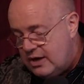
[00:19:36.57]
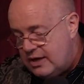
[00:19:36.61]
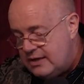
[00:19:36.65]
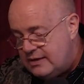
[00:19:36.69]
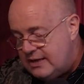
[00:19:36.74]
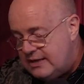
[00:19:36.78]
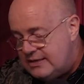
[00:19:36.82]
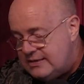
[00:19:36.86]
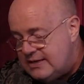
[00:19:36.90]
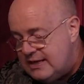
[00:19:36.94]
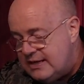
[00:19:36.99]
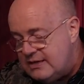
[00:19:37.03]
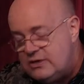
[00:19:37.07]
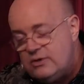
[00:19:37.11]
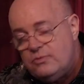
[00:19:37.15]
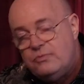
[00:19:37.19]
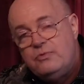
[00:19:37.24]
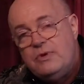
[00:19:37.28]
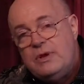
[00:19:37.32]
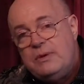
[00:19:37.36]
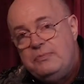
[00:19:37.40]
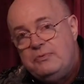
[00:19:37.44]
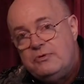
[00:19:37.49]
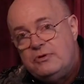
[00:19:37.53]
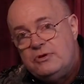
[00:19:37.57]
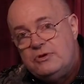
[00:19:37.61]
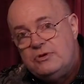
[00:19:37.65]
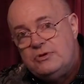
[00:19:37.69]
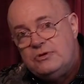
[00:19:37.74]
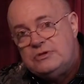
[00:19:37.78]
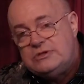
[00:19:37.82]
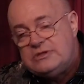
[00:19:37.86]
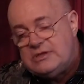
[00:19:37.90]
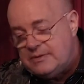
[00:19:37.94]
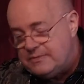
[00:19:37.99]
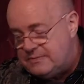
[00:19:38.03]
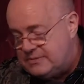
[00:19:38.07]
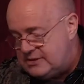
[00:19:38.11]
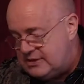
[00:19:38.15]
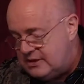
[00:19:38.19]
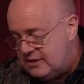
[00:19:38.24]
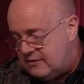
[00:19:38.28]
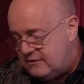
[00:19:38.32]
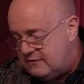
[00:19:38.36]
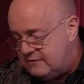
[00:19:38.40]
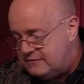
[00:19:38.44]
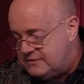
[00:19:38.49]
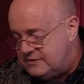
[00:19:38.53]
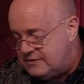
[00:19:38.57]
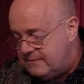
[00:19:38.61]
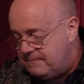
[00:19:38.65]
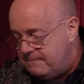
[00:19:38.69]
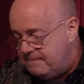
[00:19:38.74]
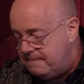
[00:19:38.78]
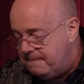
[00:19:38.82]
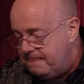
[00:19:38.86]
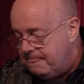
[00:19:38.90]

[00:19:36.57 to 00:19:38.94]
and they tend to reproduce themselves.